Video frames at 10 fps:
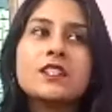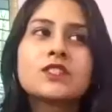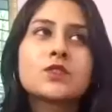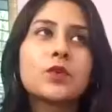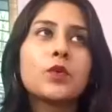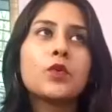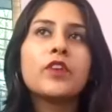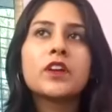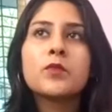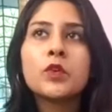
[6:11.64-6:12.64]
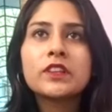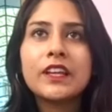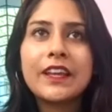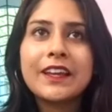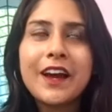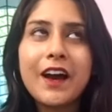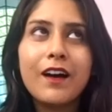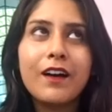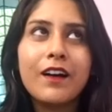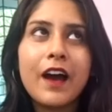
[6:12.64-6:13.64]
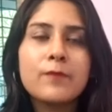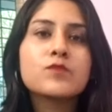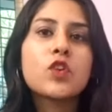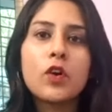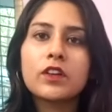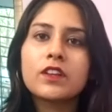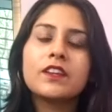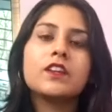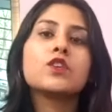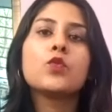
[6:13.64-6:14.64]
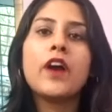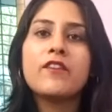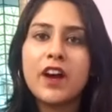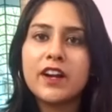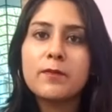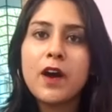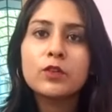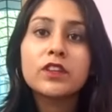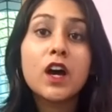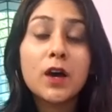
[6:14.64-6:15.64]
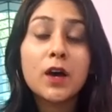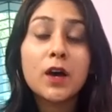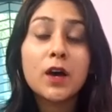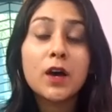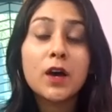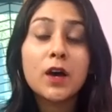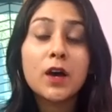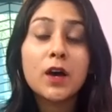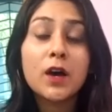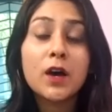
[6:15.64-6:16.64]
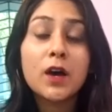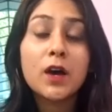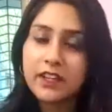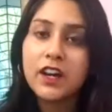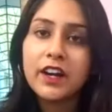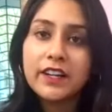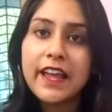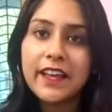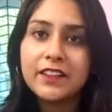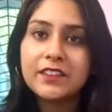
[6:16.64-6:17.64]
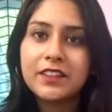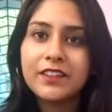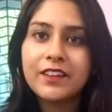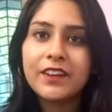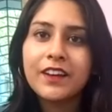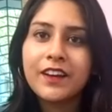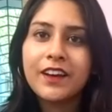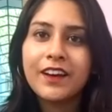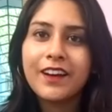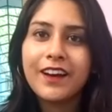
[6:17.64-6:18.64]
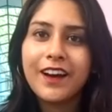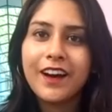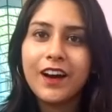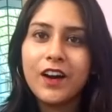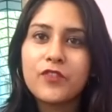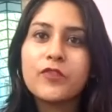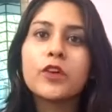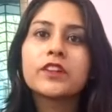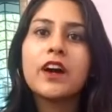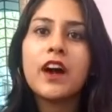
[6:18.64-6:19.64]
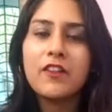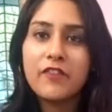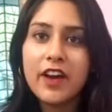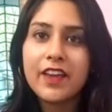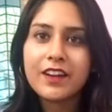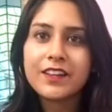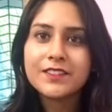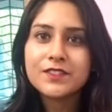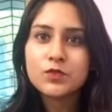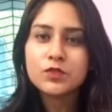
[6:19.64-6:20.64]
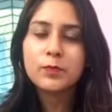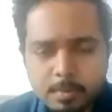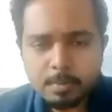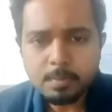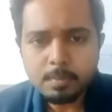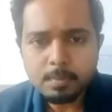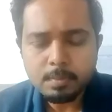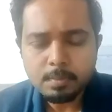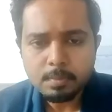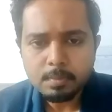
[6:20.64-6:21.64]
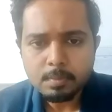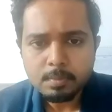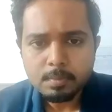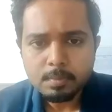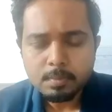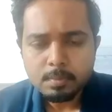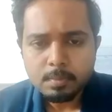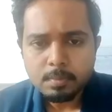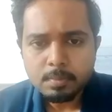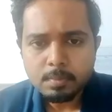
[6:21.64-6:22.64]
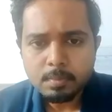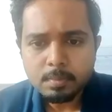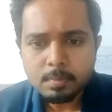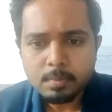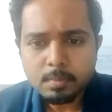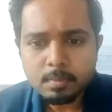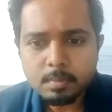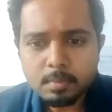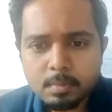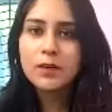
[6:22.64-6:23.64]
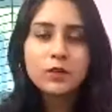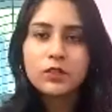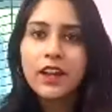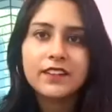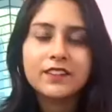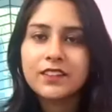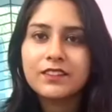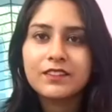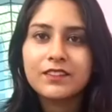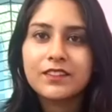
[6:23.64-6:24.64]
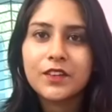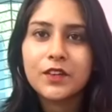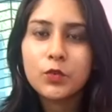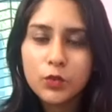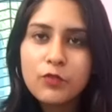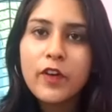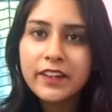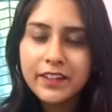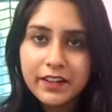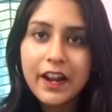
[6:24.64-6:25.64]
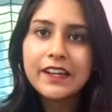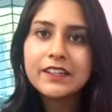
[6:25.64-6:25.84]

So one more thing, uh, I'm sure ki you have heard about the Poonam Pandey's case, because she faked her death uh, for the awareness mm-hmm. to spread. Yes. So what are your thoughts about that? Do you find it right?